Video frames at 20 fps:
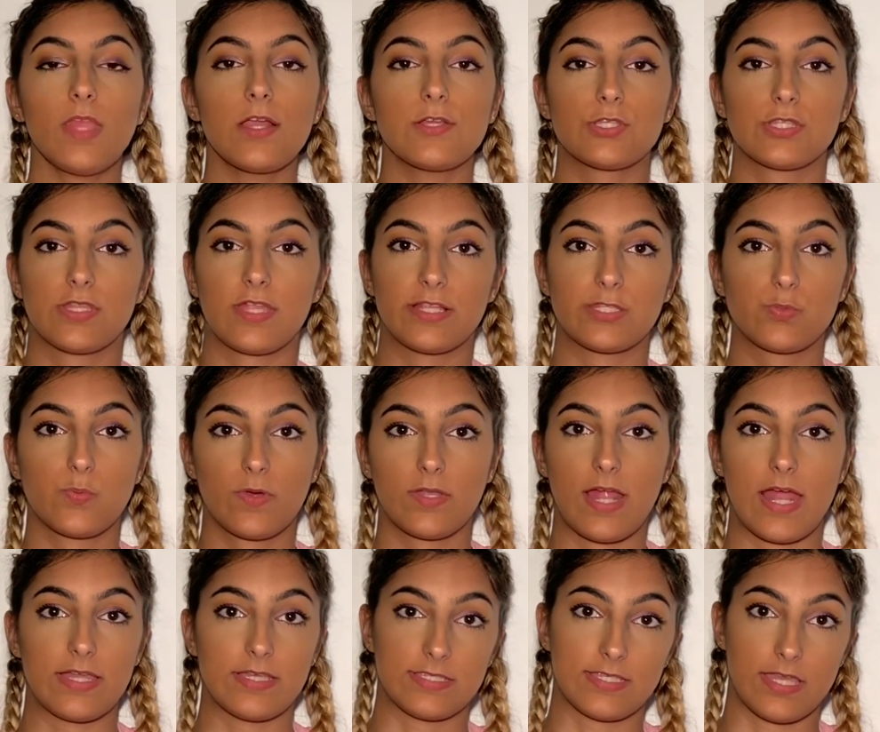So that's what
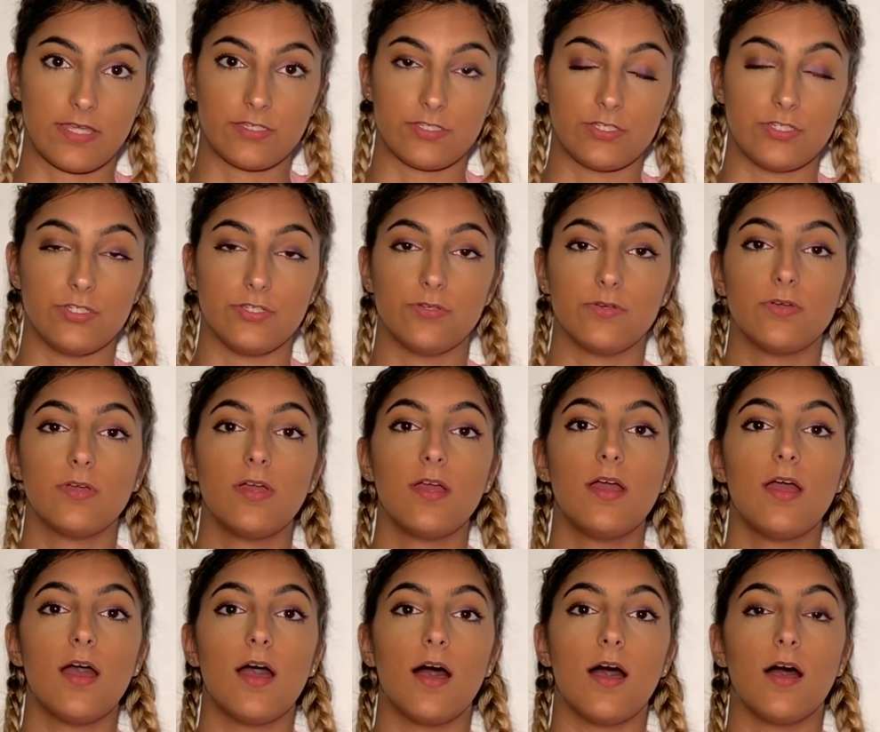I decided to do.
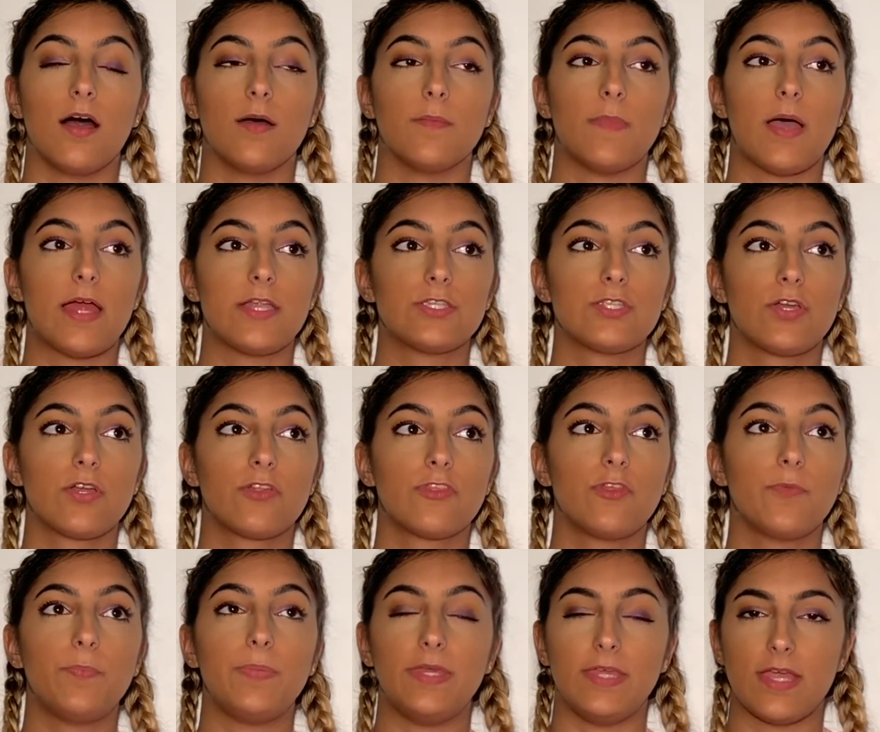I took
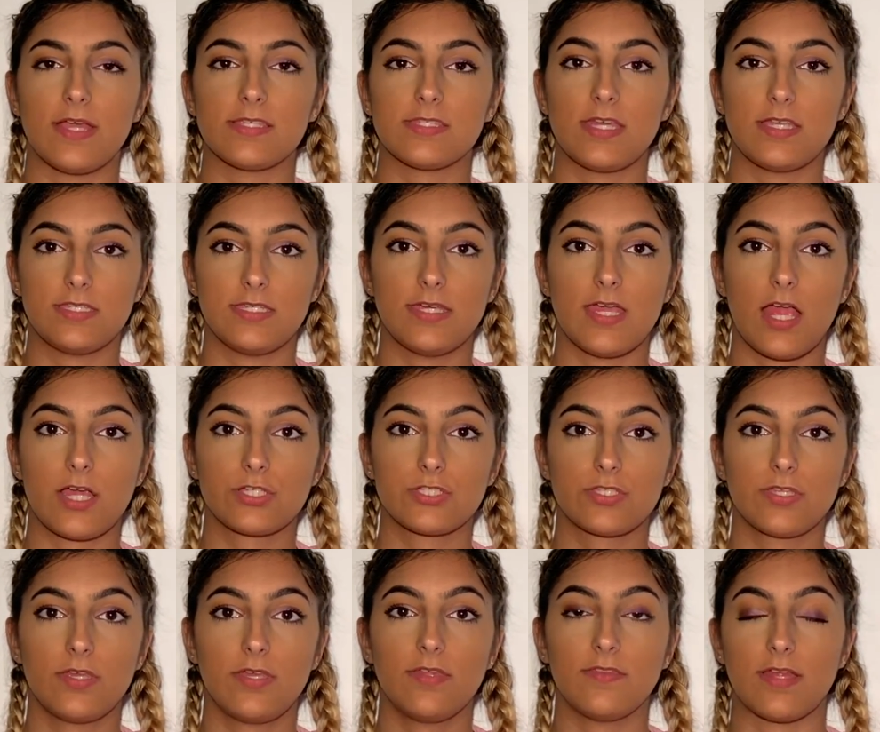the PSAT
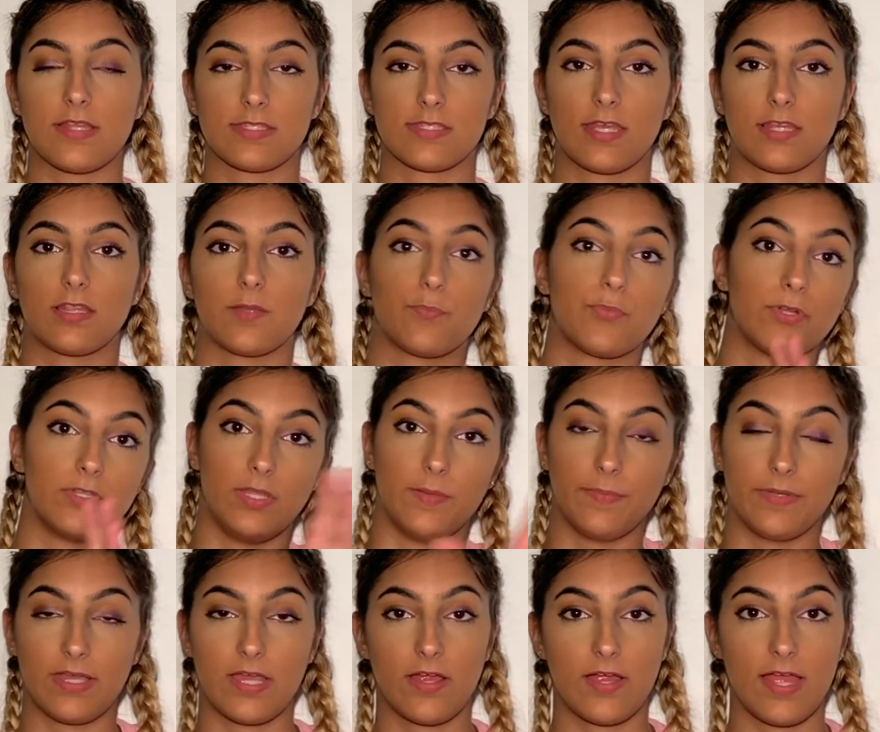actually. That's the
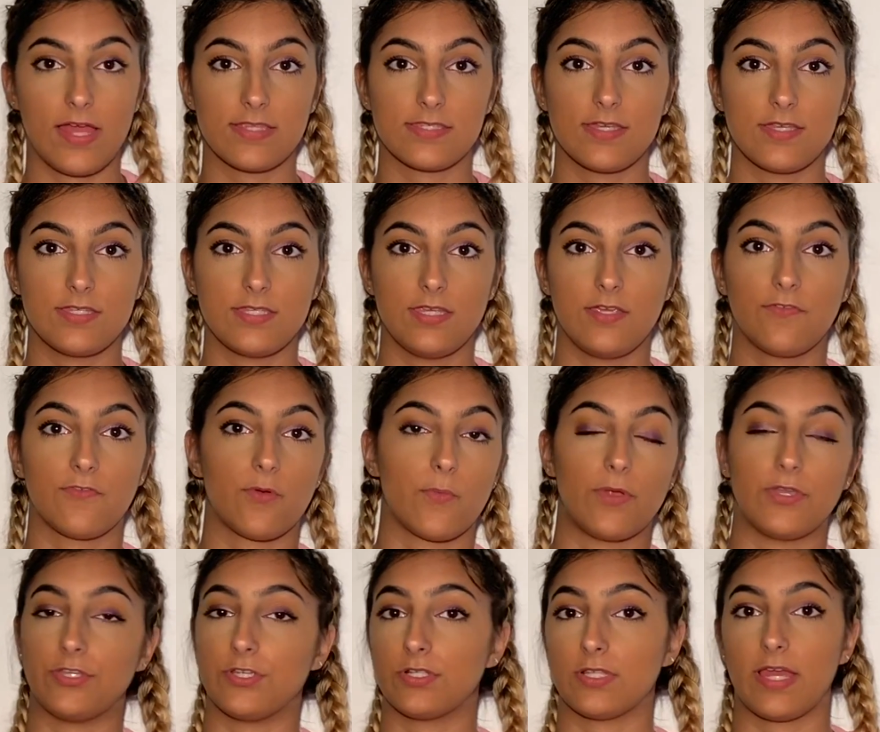preliminary SAT for
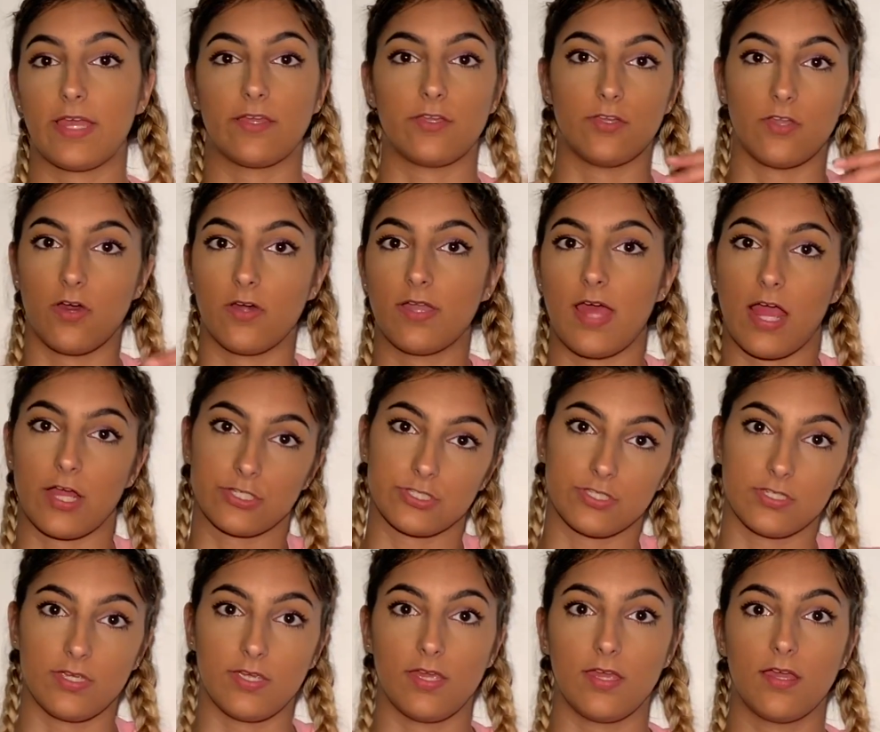when you're not
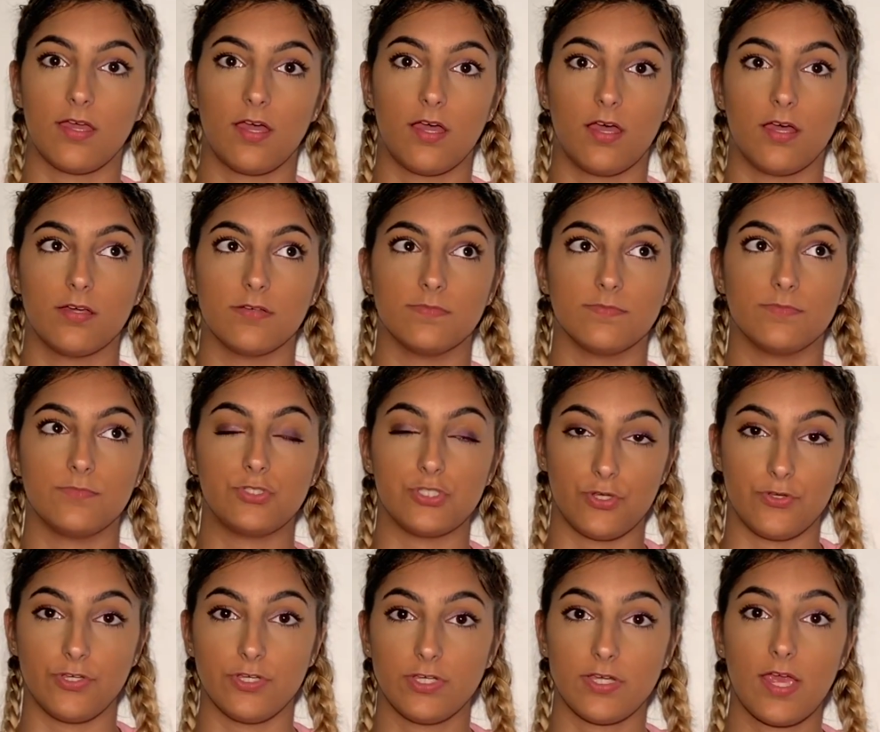actually a
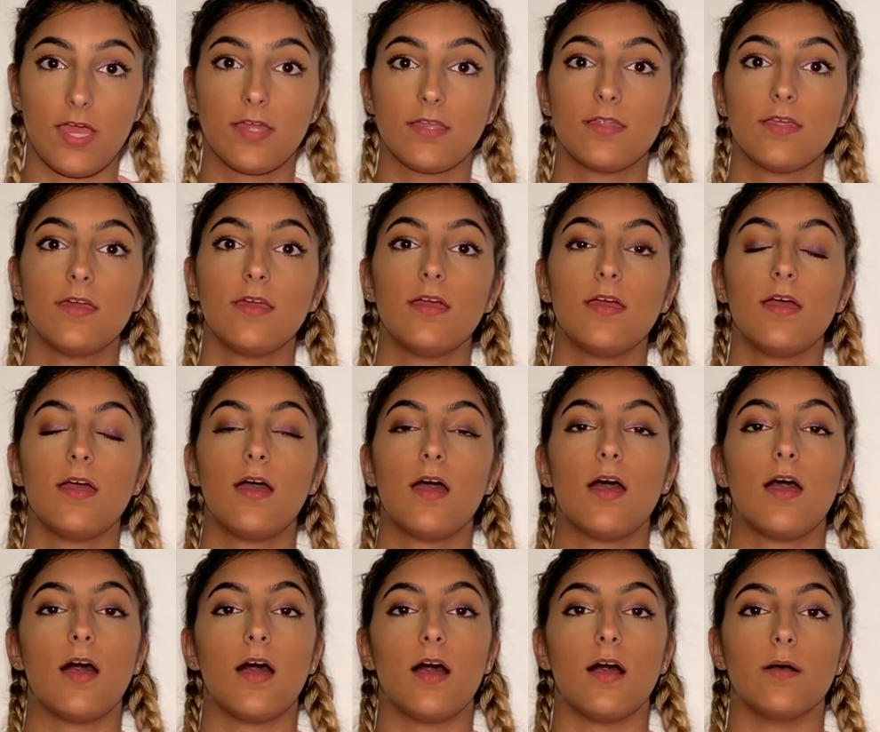junior yet.
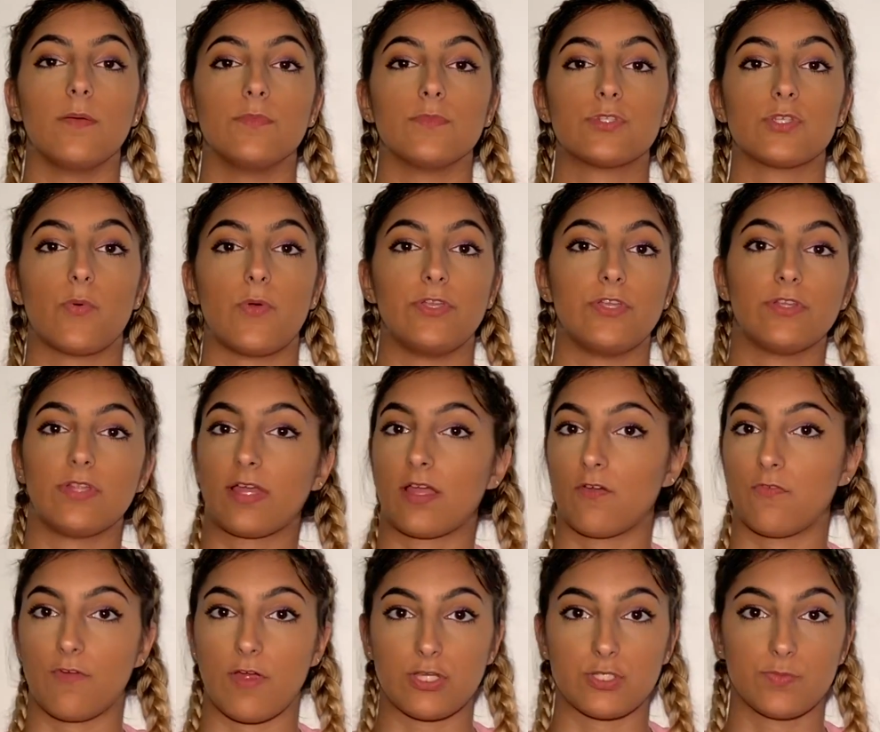So when you're
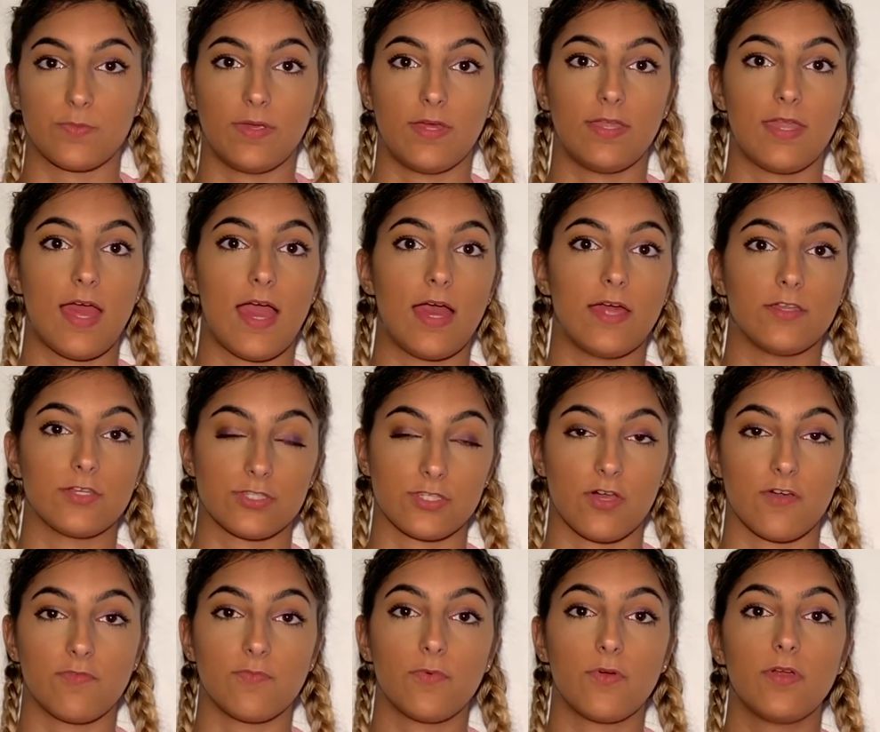a freshman and a
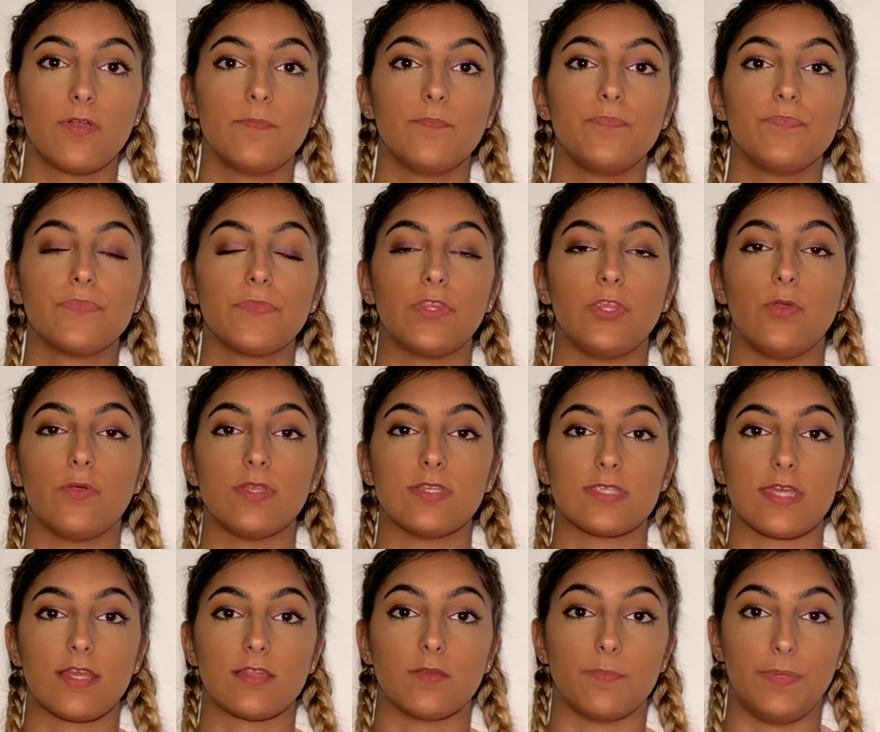sophomore, you can
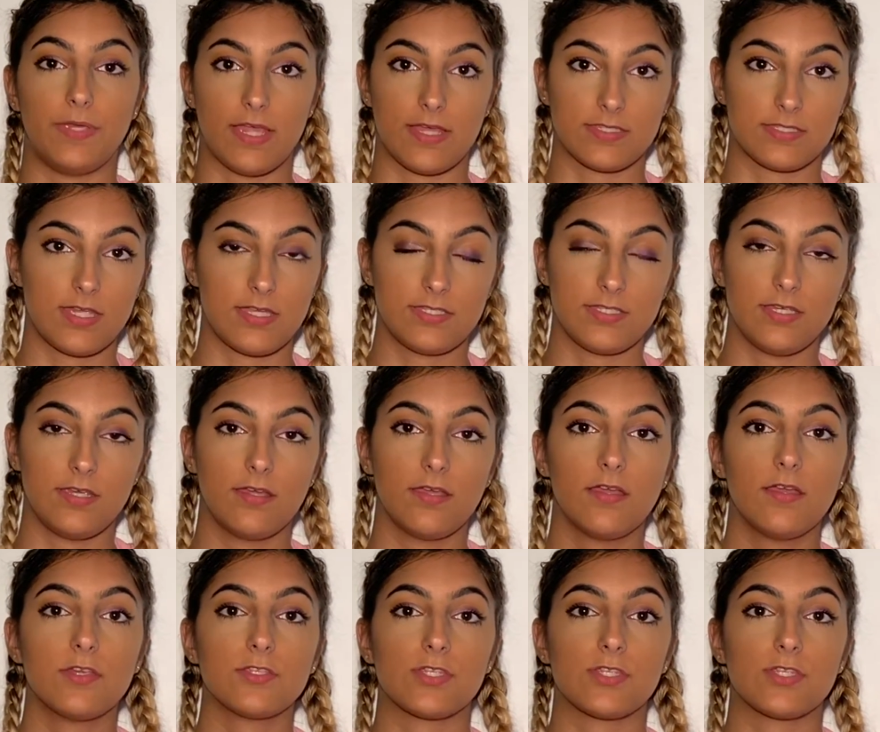take the PSAT.